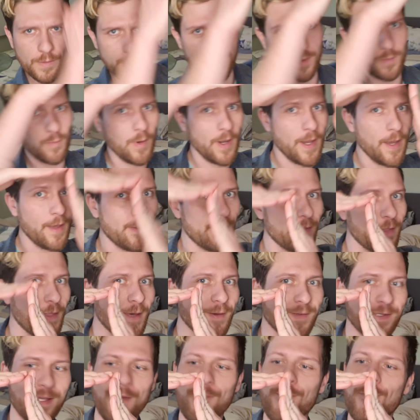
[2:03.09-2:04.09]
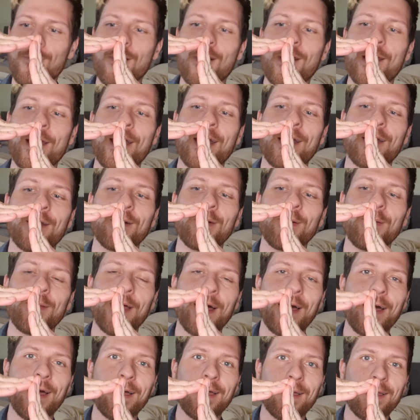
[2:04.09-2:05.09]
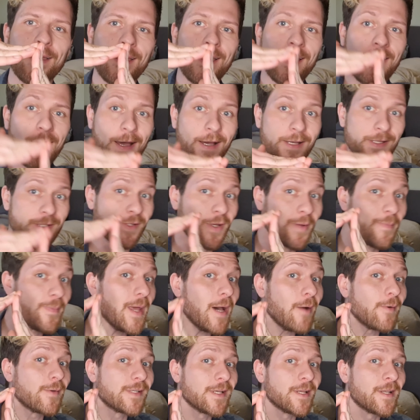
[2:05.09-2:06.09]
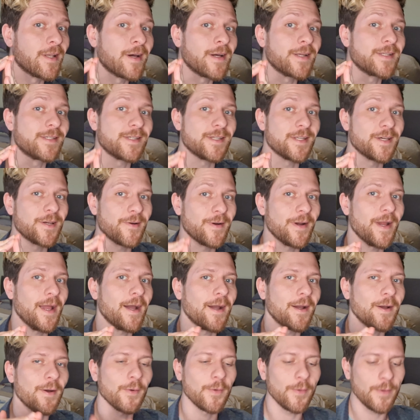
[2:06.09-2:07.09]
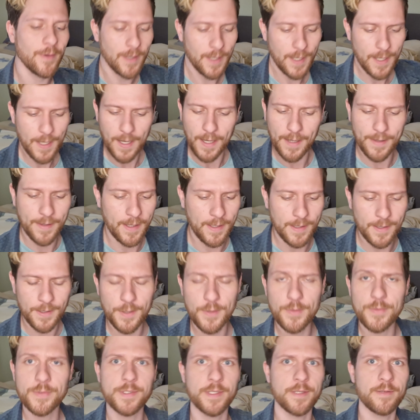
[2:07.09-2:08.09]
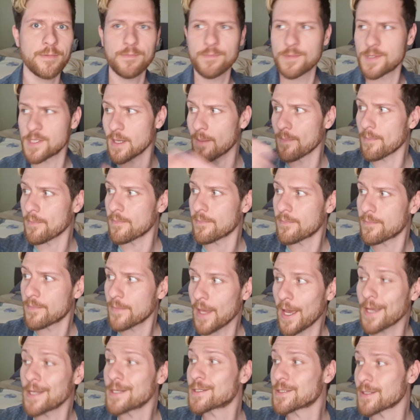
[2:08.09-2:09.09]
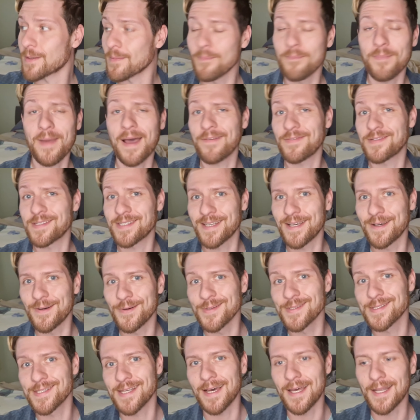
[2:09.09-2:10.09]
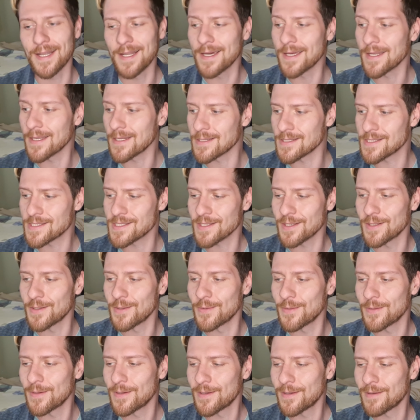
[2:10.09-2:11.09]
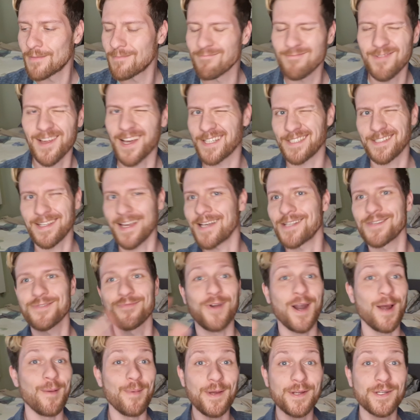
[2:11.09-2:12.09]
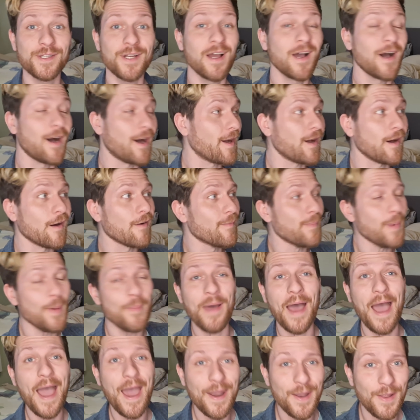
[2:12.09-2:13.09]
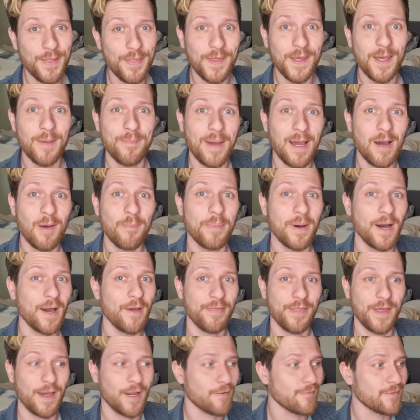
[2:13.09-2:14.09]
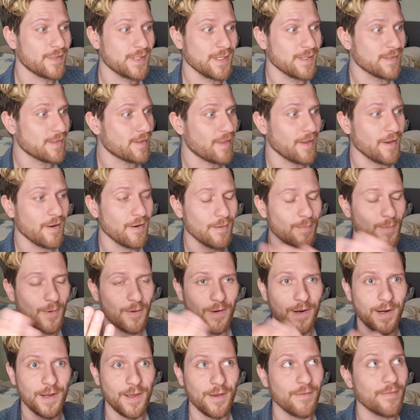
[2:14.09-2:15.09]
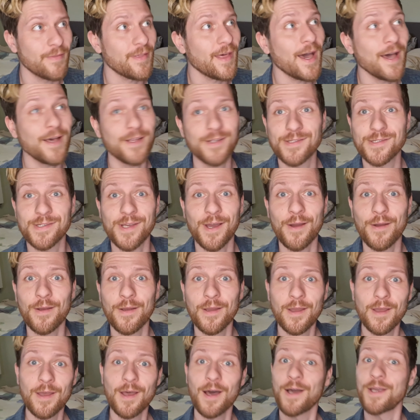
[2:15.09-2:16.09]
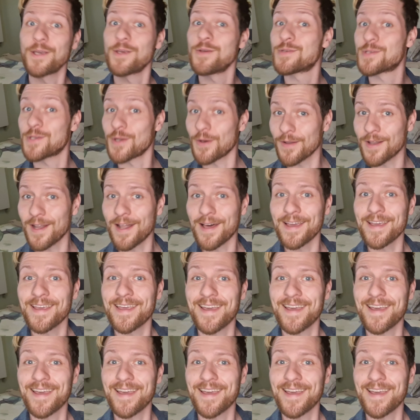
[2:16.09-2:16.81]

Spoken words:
just where there's that right angle there. I assume that was a 90-degree angle, and then using some ancient math skills that I learnt in school. Actually, that's rubbish. I can't remember anything about Pythagoras' theorem or any of that, so I used an online